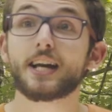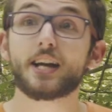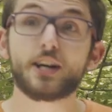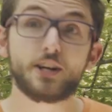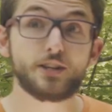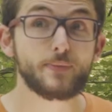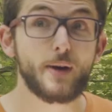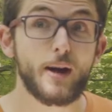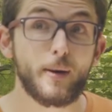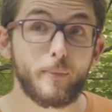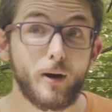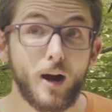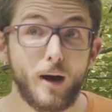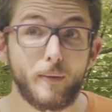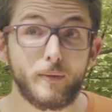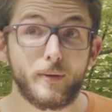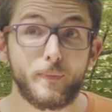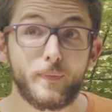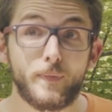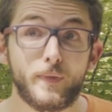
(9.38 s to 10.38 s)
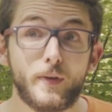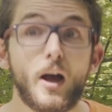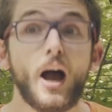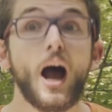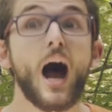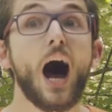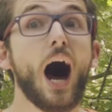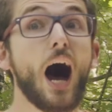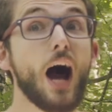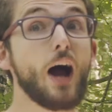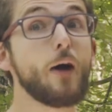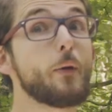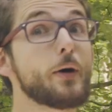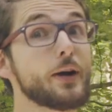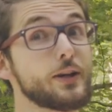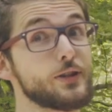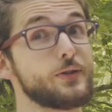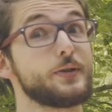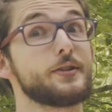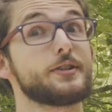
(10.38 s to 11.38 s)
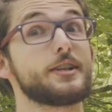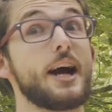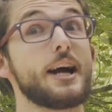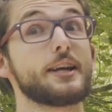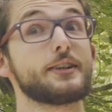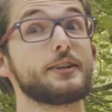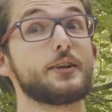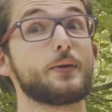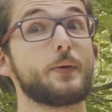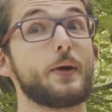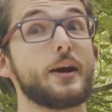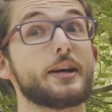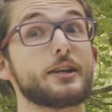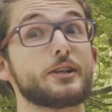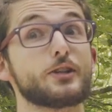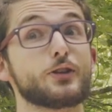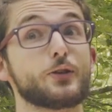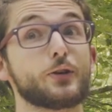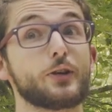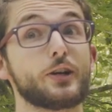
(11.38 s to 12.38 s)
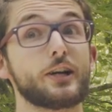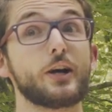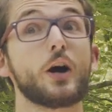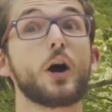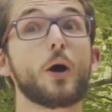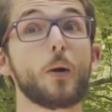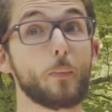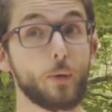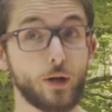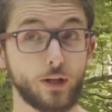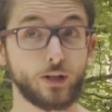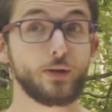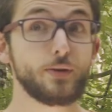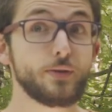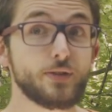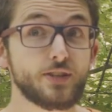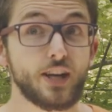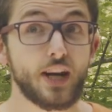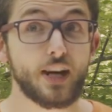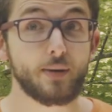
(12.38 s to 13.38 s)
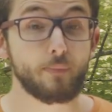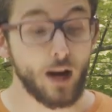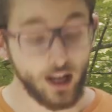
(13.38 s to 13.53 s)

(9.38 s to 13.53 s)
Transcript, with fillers: Here's my problem. I wanted to attack the awakened tree, but you said